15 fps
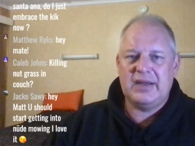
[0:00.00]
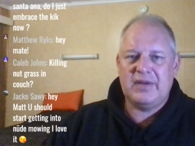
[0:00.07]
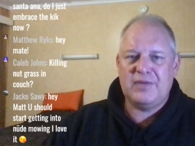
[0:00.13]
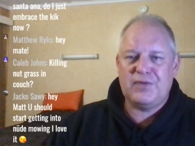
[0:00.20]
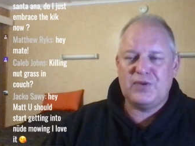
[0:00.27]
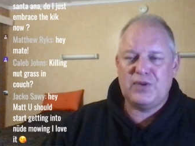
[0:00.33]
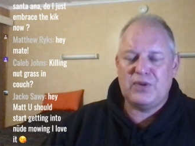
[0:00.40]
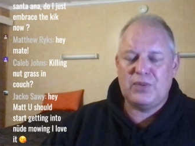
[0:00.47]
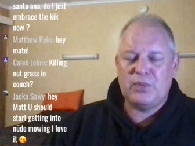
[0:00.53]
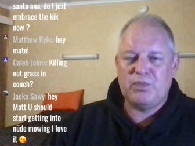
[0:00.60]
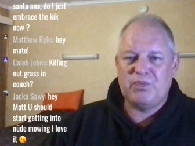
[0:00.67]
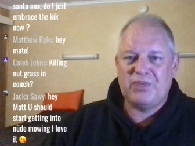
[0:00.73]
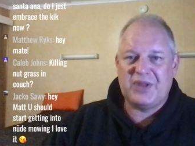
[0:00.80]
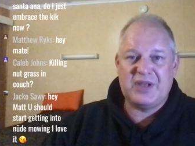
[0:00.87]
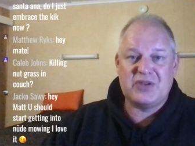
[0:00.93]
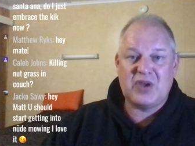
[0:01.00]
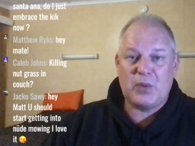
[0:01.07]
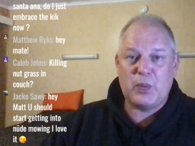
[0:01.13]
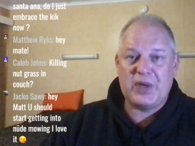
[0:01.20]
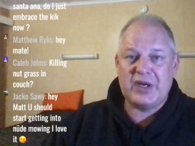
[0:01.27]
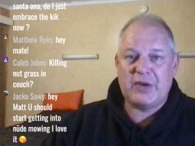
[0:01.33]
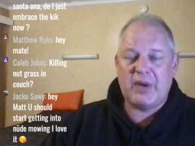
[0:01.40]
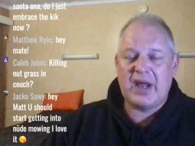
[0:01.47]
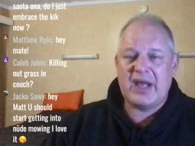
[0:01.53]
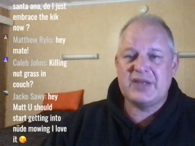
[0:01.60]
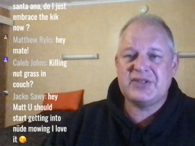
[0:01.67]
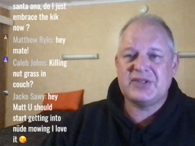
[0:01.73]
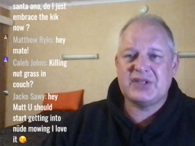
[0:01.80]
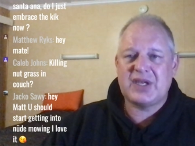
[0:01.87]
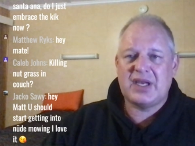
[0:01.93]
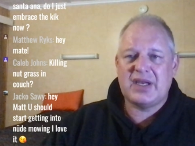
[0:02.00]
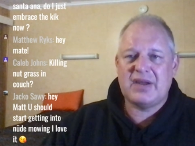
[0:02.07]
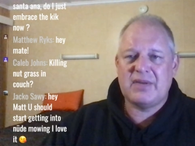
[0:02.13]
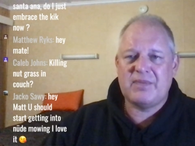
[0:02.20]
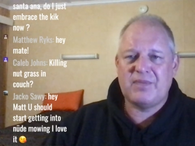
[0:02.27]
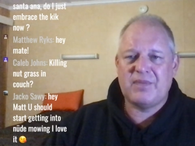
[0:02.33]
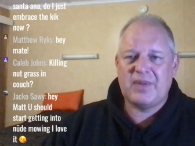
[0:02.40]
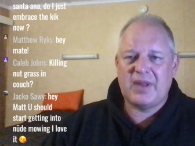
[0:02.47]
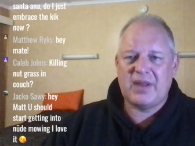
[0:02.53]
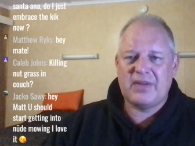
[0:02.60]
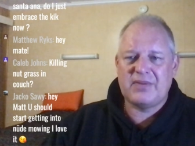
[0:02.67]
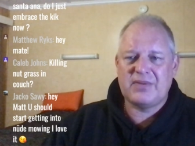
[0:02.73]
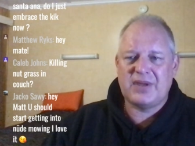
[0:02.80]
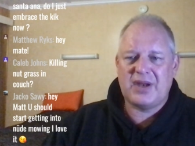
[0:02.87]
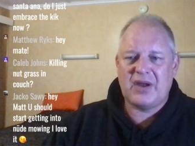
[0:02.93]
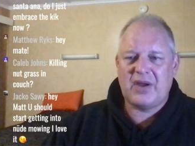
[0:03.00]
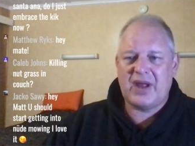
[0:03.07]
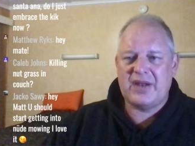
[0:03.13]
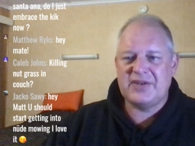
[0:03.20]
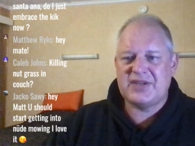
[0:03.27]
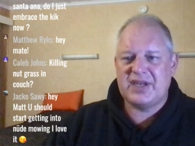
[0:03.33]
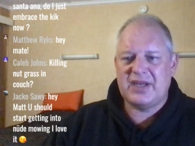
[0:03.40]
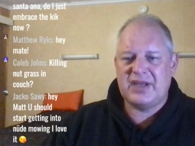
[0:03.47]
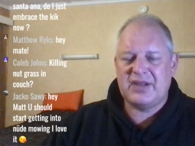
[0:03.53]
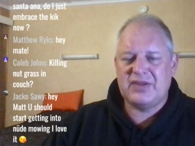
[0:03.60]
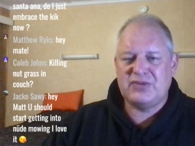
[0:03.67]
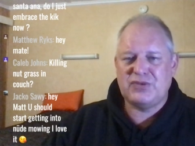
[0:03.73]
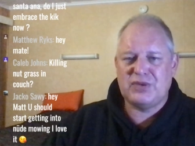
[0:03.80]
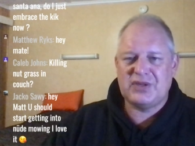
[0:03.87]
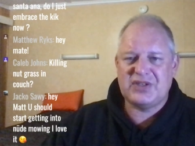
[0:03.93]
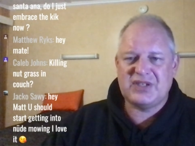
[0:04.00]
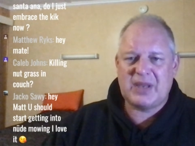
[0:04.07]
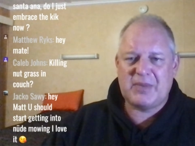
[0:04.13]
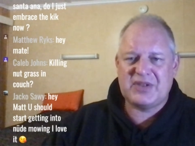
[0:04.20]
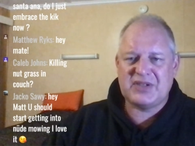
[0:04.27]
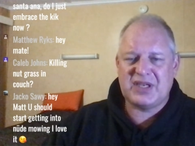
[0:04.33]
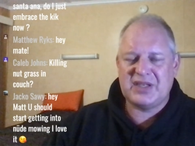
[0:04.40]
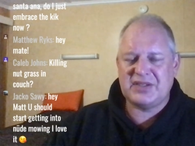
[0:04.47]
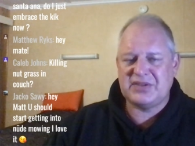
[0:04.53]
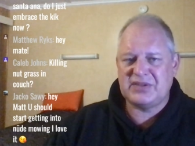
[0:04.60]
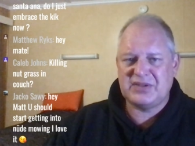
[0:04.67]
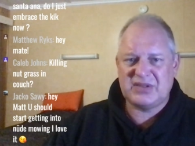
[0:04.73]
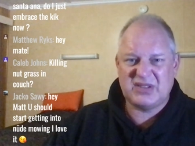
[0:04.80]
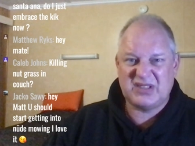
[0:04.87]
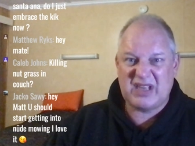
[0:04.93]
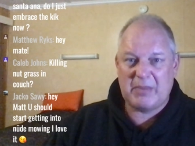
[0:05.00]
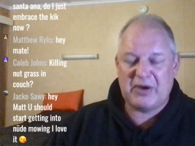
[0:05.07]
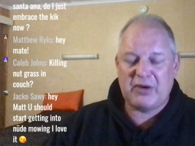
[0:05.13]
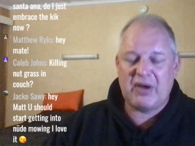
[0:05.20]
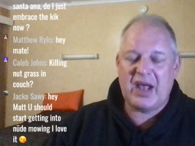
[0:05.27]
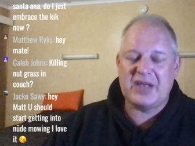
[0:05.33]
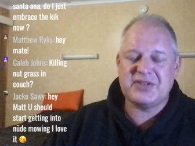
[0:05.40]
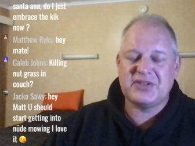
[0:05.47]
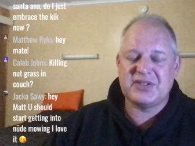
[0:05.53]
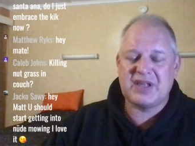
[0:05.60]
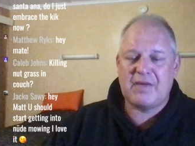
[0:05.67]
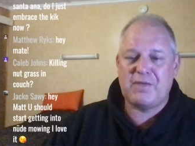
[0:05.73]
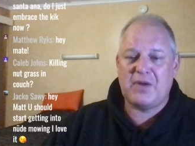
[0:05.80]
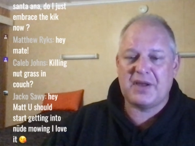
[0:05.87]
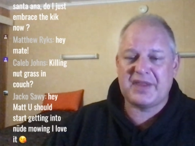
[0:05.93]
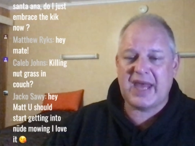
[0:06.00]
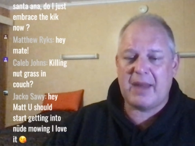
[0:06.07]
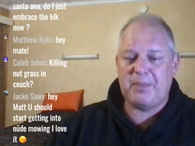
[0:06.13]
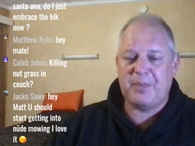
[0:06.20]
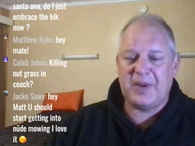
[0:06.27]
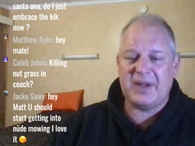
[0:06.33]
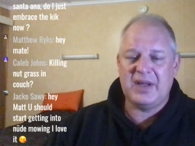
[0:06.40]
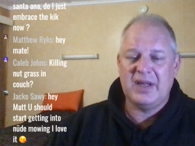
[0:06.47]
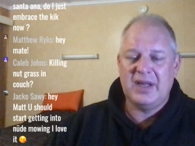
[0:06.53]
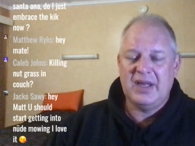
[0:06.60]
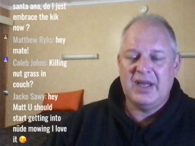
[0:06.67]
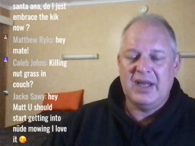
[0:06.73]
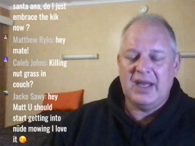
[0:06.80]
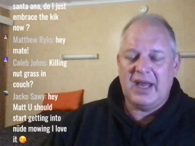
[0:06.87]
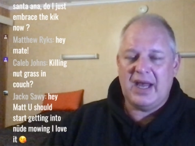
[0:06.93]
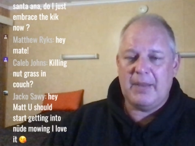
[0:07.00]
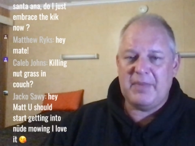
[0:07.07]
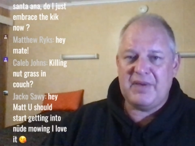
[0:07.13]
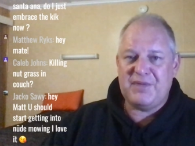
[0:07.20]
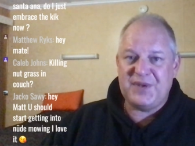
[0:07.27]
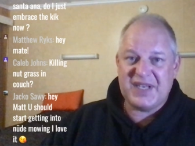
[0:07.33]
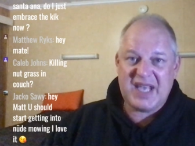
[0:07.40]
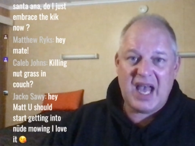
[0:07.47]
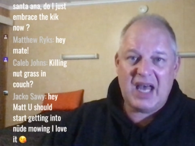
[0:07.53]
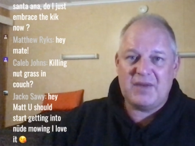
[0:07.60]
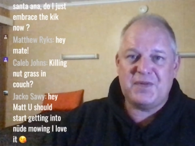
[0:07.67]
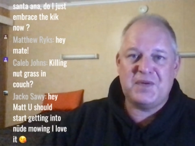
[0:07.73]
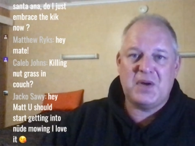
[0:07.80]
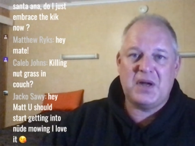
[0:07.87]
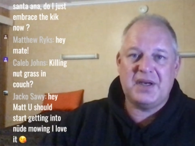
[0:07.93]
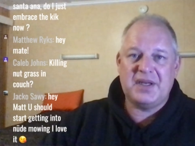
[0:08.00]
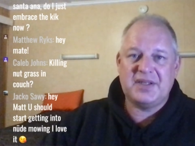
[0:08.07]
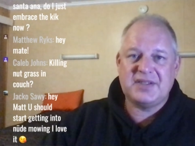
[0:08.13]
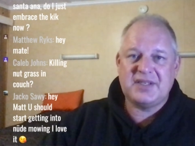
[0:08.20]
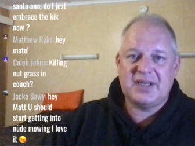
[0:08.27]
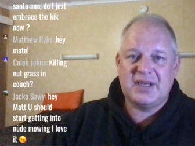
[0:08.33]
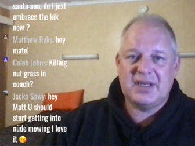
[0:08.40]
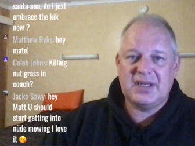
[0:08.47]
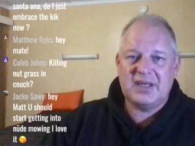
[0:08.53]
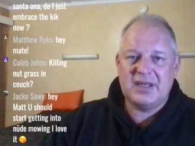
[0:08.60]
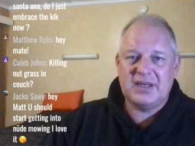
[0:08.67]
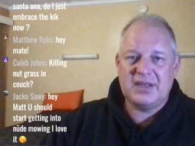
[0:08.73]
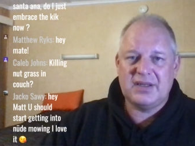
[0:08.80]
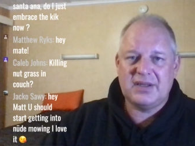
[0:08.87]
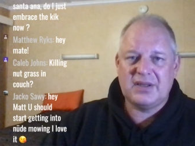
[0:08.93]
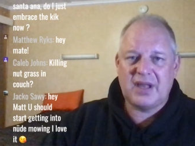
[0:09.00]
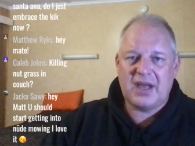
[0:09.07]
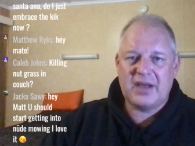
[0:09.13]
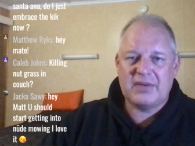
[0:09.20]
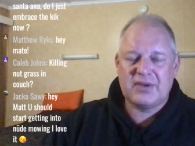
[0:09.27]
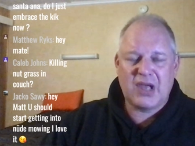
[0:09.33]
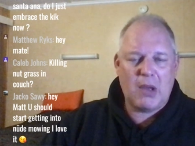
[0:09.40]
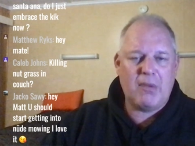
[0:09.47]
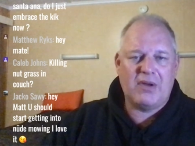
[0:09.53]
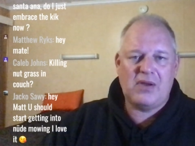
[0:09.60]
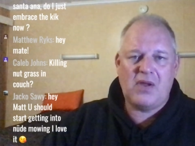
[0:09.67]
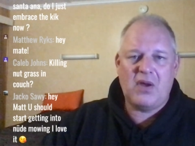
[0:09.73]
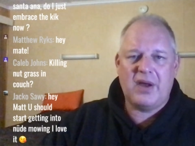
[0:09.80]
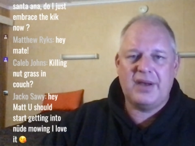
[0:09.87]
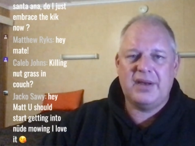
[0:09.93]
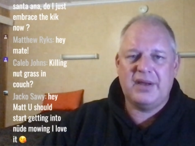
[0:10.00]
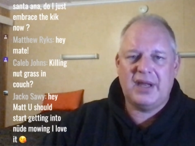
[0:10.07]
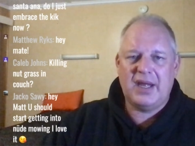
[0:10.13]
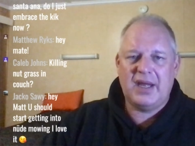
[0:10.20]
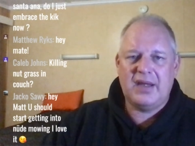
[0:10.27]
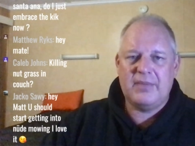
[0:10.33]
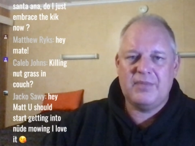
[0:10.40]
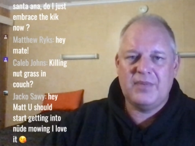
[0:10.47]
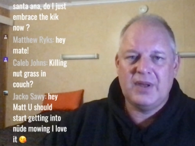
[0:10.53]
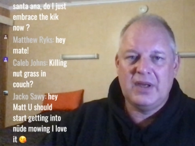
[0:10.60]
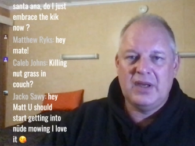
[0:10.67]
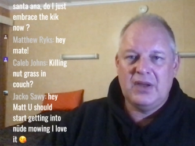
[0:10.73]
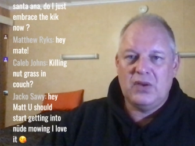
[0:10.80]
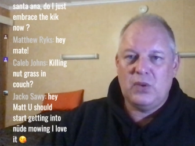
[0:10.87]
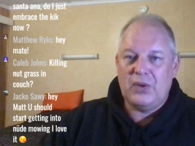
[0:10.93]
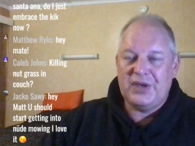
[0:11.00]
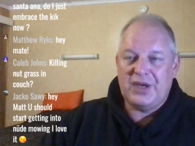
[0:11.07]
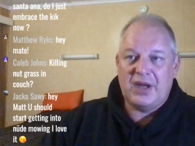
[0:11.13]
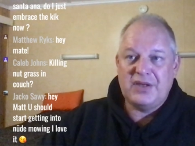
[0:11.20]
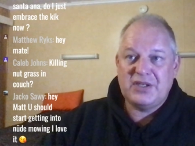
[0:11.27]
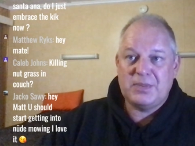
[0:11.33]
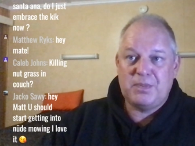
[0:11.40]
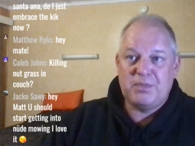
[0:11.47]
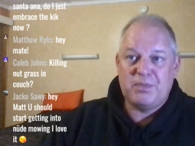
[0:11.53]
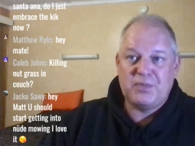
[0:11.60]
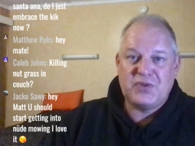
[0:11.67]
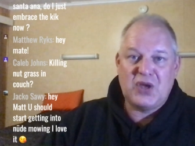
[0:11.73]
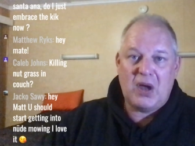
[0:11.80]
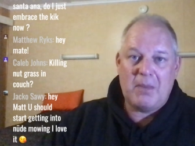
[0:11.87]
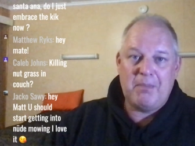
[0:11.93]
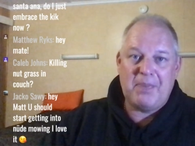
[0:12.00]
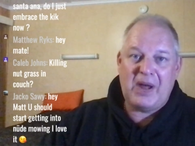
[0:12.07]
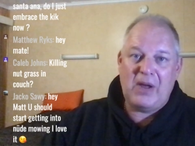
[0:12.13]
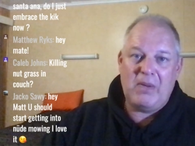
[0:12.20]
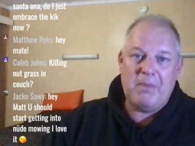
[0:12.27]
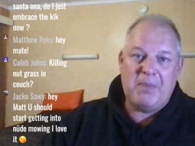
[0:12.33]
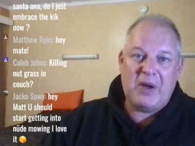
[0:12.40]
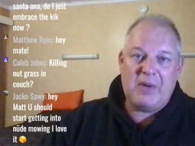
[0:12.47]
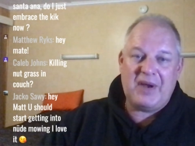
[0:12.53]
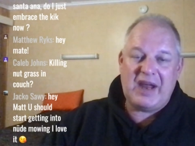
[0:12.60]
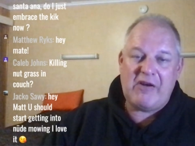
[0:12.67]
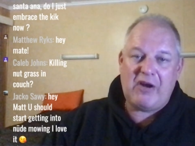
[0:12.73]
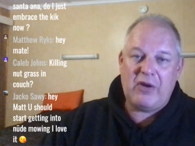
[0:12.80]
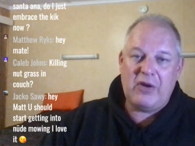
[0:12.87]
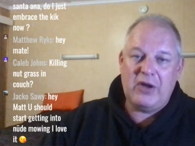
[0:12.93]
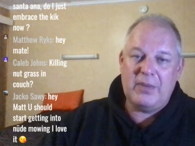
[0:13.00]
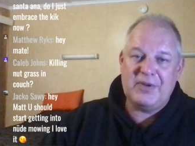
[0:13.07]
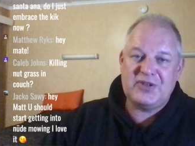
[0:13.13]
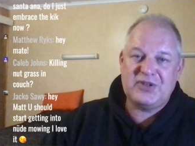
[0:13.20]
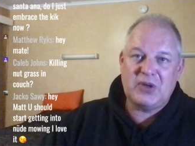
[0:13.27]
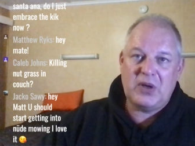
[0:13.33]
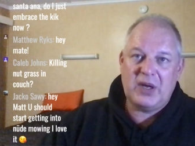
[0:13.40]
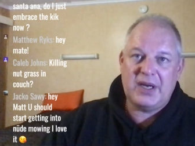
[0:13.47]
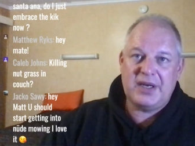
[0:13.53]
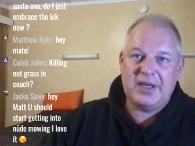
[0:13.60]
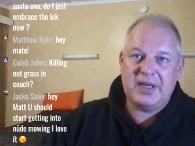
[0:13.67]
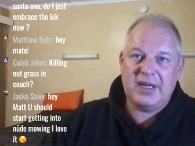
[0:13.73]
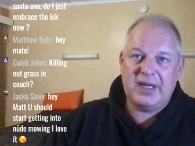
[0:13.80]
for things like wintergrass, and during the summer seasons, summer grass and stuff like that. But if you can't find it, go online. Or just type bow and arrow herbicide